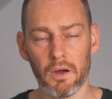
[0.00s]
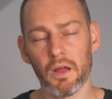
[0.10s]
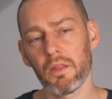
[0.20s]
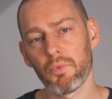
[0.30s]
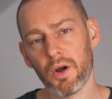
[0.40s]

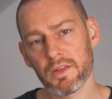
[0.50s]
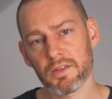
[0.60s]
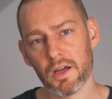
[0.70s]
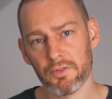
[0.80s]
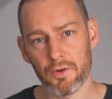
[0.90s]
On the bright
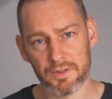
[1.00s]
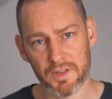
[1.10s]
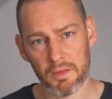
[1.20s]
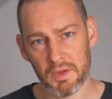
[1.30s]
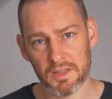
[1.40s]
side, of course,
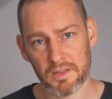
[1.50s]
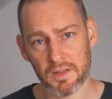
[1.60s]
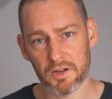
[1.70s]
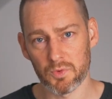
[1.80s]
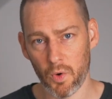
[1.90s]
that means that
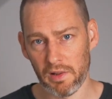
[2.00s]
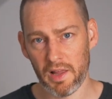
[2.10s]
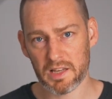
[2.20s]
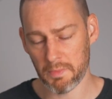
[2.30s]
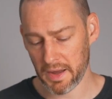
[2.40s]
there's one
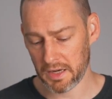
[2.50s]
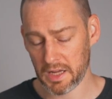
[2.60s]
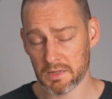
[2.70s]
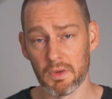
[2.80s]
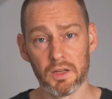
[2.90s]
less
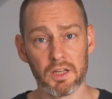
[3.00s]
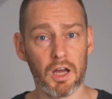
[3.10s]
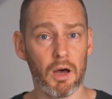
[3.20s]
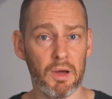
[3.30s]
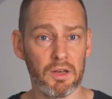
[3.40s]
mechanism to
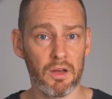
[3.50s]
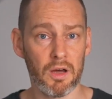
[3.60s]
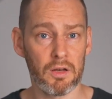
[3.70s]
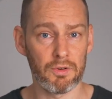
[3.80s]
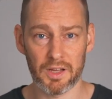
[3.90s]
come
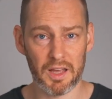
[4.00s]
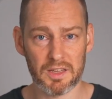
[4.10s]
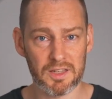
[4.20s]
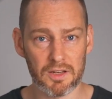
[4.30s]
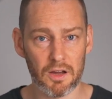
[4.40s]
undone or to
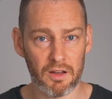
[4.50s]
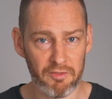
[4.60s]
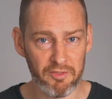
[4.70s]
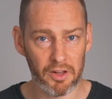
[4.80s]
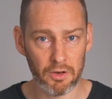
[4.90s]
get stuck
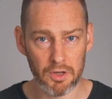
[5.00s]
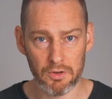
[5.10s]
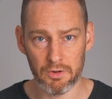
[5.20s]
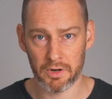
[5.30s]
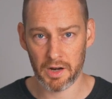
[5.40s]
and fail on
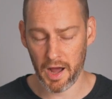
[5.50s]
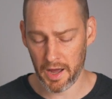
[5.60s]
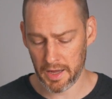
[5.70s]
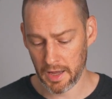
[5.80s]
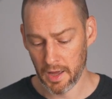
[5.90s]
you during a
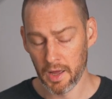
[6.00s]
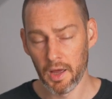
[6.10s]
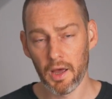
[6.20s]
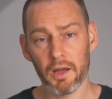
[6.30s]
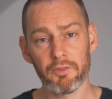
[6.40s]
hike.
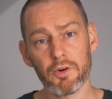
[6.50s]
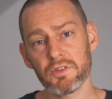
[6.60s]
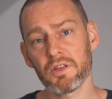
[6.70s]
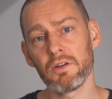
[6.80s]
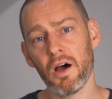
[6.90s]
And of
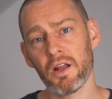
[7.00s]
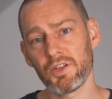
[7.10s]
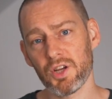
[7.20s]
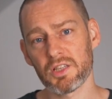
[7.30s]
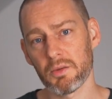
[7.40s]
course, the
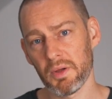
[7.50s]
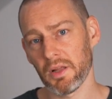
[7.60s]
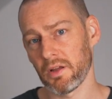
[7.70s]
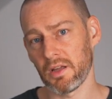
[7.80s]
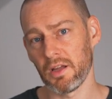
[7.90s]

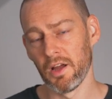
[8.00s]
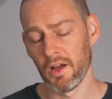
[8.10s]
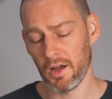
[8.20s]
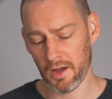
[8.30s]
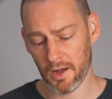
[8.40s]
non-adjustability
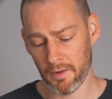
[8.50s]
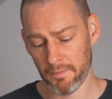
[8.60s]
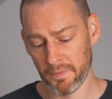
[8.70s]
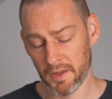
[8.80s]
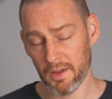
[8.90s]

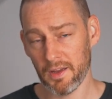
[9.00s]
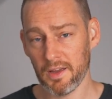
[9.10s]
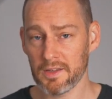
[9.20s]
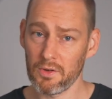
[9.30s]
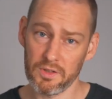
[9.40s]

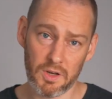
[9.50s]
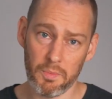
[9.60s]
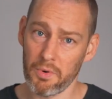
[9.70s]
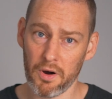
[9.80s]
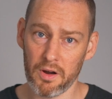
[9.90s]
is also
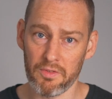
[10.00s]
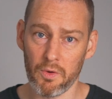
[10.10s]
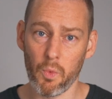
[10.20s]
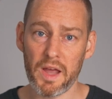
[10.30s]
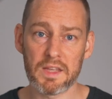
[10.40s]
part of
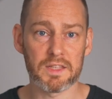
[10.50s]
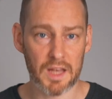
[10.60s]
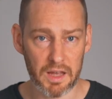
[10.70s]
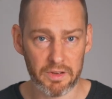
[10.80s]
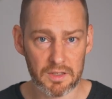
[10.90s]
the weight
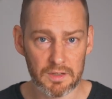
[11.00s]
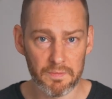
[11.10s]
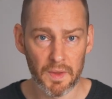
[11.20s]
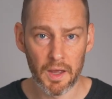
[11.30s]
savings.